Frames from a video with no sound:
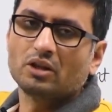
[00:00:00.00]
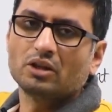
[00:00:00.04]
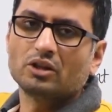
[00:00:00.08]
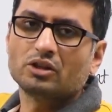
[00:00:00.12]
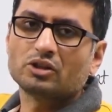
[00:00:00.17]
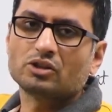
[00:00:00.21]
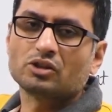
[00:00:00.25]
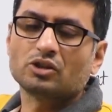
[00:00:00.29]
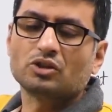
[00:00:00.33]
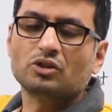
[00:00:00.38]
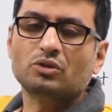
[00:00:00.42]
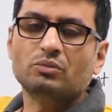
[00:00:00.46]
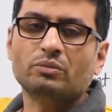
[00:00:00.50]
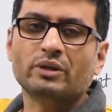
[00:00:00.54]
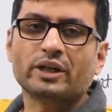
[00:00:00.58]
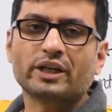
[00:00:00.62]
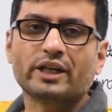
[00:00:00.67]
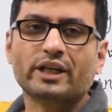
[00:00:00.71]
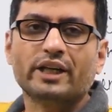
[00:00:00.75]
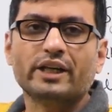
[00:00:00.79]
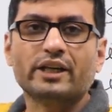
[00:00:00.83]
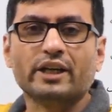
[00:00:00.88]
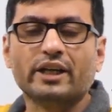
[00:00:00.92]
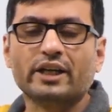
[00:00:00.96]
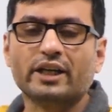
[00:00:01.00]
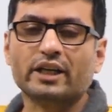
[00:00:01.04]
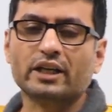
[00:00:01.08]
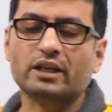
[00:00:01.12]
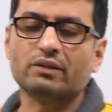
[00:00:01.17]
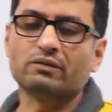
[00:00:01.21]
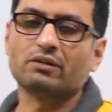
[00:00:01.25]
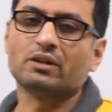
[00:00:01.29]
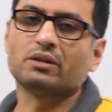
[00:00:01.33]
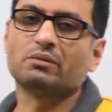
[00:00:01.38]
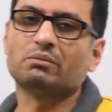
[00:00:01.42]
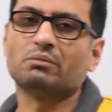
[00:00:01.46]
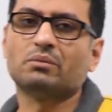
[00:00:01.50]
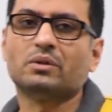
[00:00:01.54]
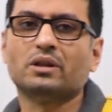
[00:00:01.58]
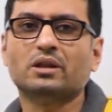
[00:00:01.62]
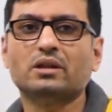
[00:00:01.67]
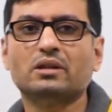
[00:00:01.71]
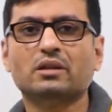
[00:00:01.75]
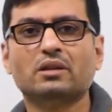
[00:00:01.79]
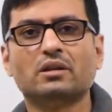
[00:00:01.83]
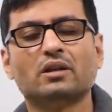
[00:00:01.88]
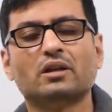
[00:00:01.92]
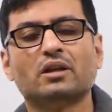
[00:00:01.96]
So you may get negative
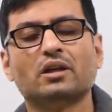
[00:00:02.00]
number